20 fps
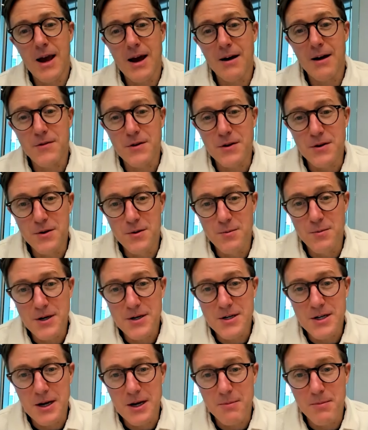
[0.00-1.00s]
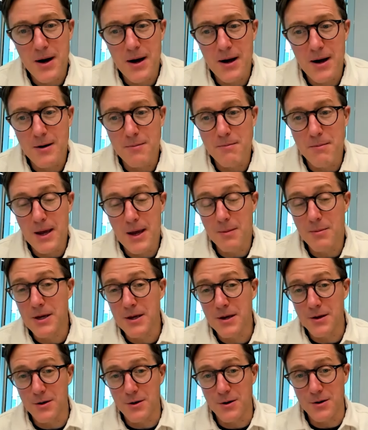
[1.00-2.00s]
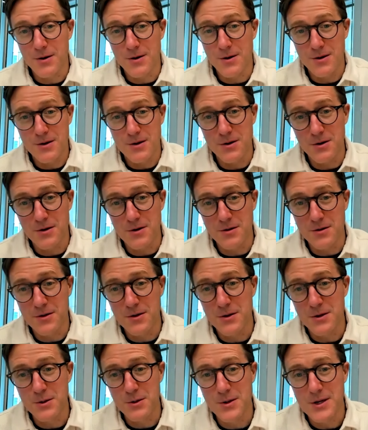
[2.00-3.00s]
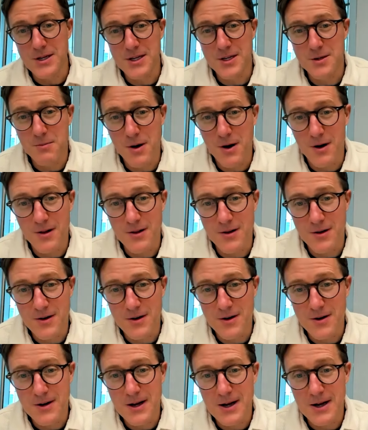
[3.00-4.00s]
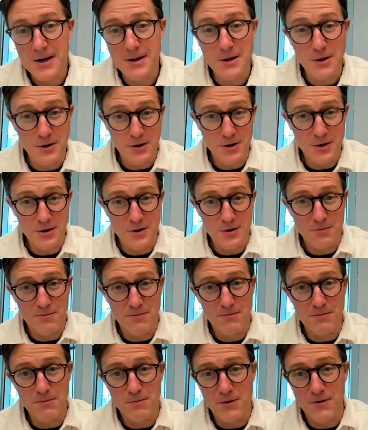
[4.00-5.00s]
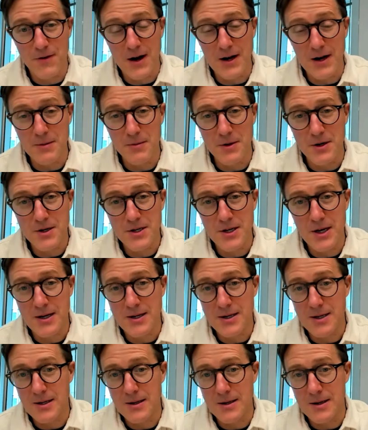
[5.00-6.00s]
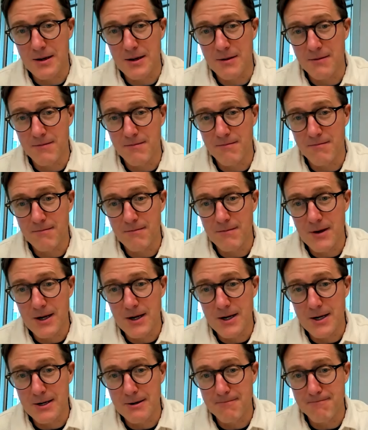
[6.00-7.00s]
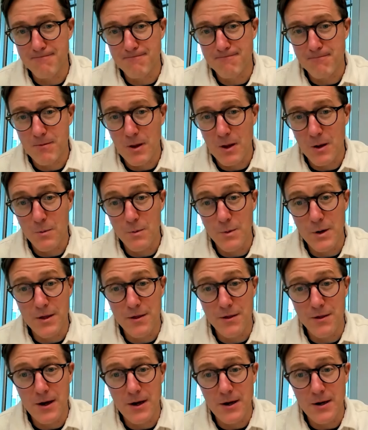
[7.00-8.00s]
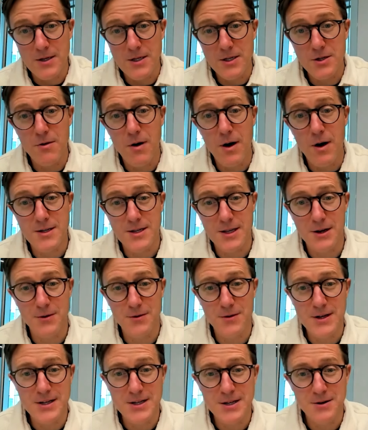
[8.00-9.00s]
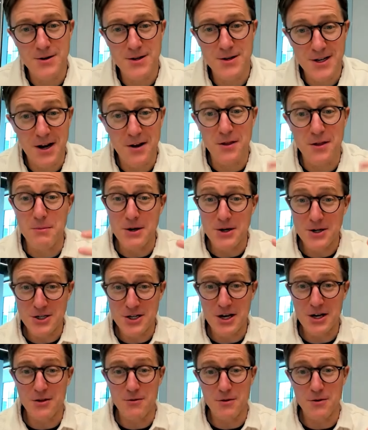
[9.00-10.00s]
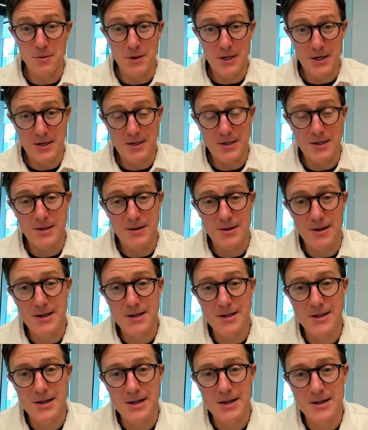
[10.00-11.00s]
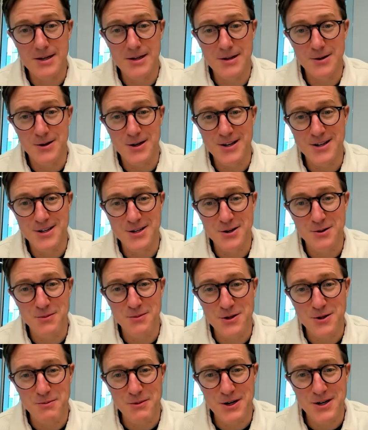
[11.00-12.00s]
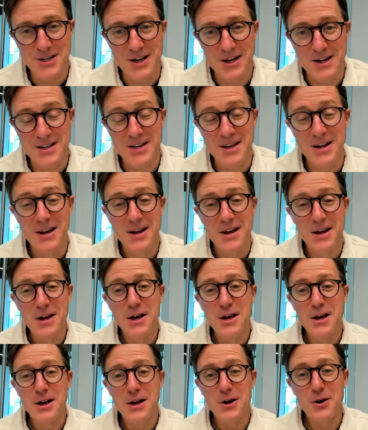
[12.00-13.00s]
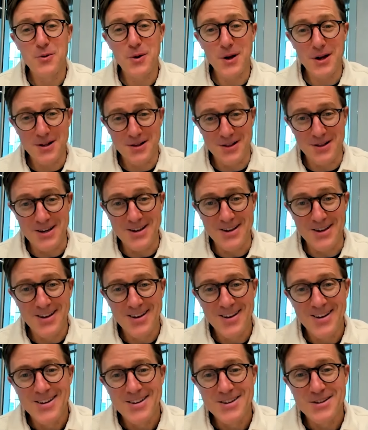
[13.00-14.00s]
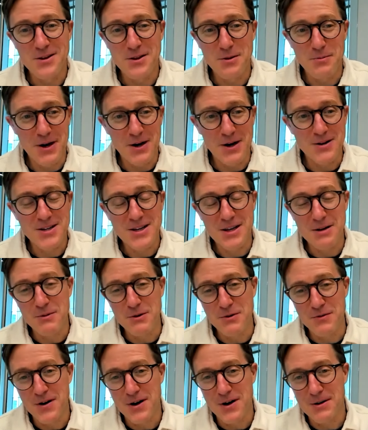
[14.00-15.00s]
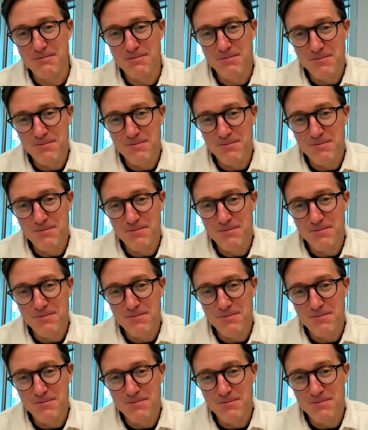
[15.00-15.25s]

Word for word: afternoon milkshake buyer, maybe you're you're doing smaller, uh, you're you're providing milkshakes and in, in, um, with uh, straws that are easier to suck the milkshake through because kids need to consume those milkshakes quickly, so the parents can move on.